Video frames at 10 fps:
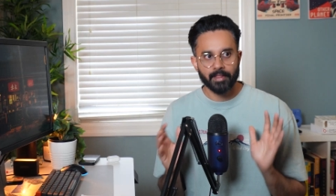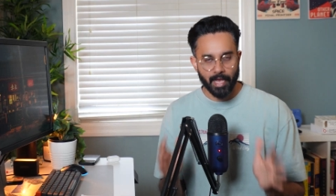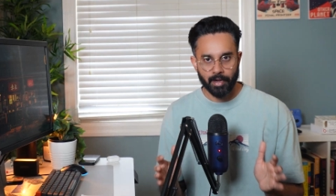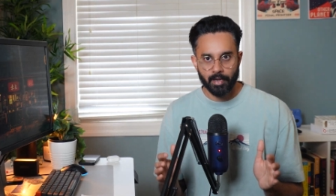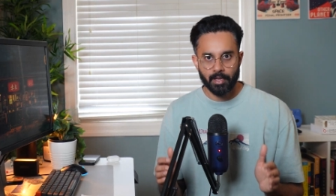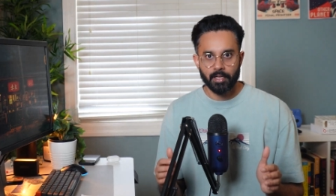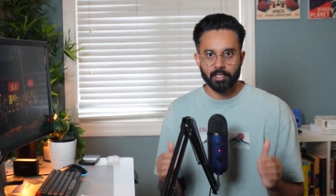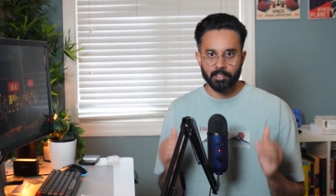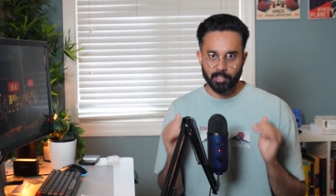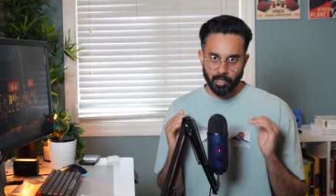then
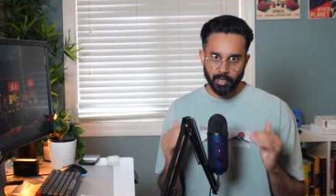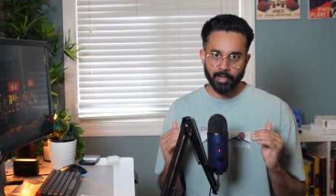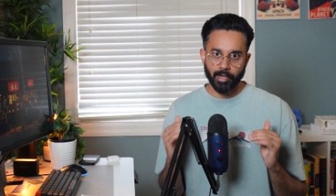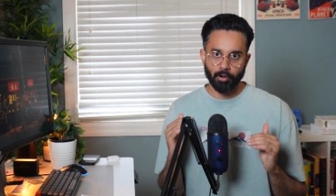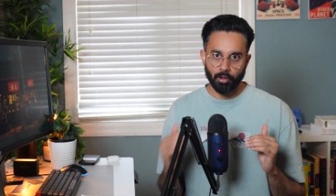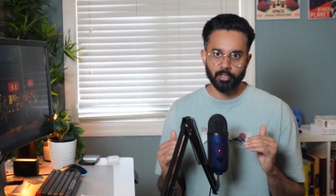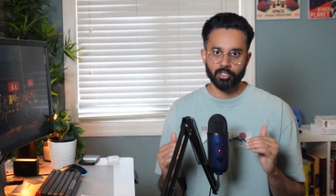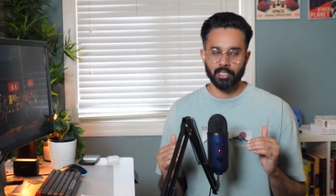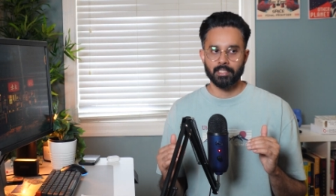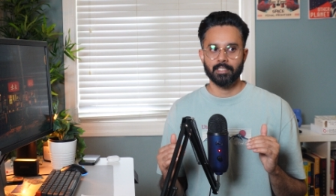certain
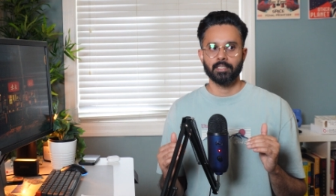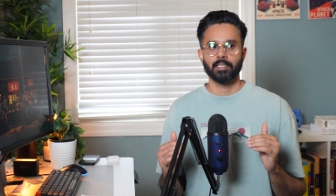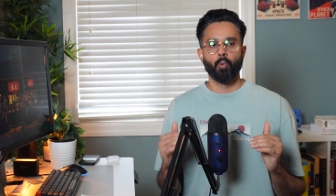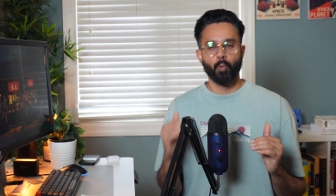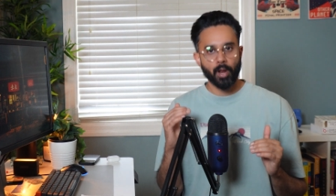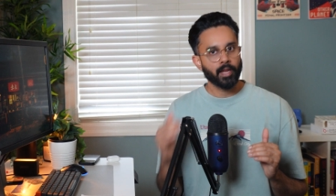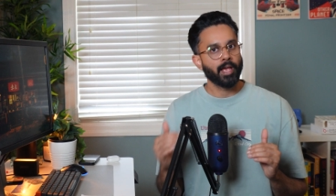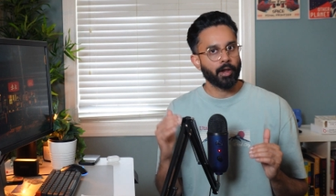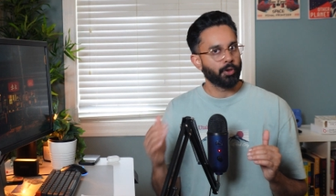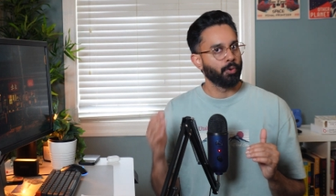technologies will
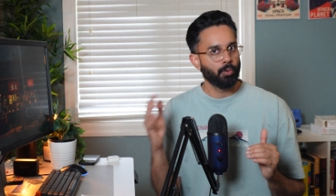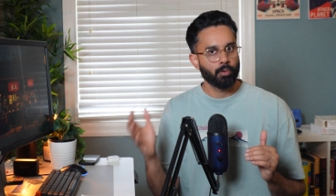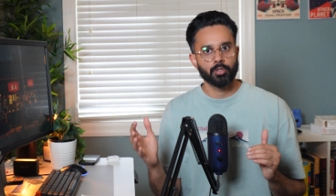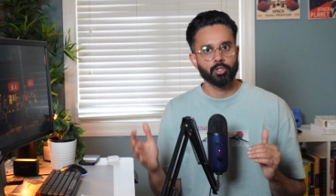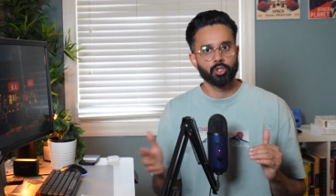get you